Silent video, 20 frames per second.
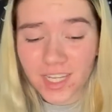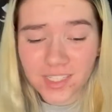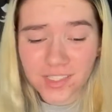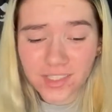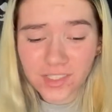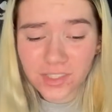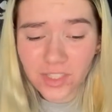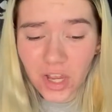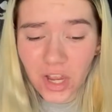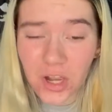
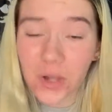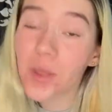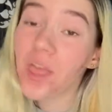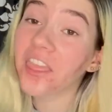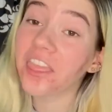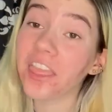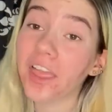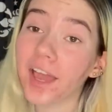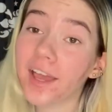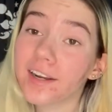So
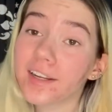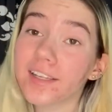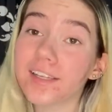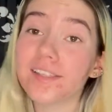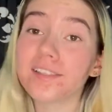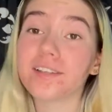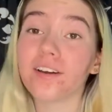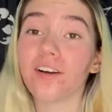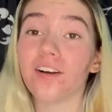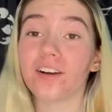that
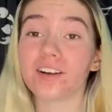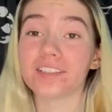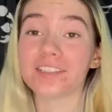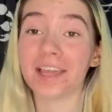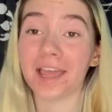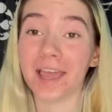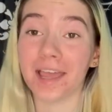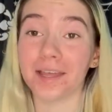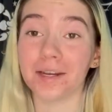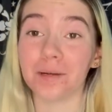is our
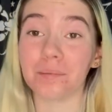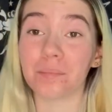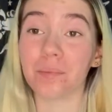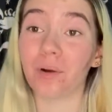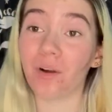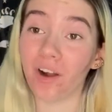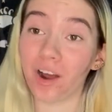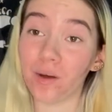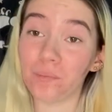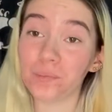10
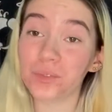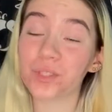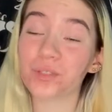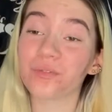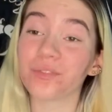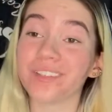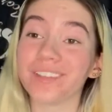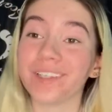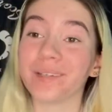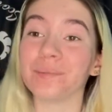prompts
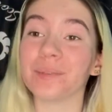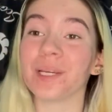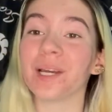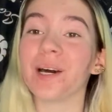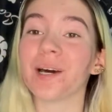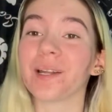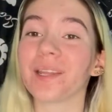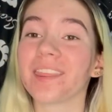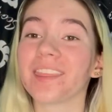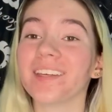for
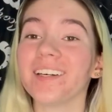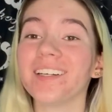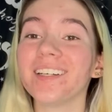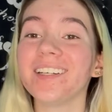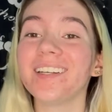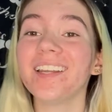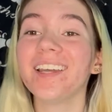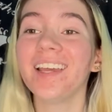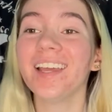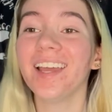Demigodathon.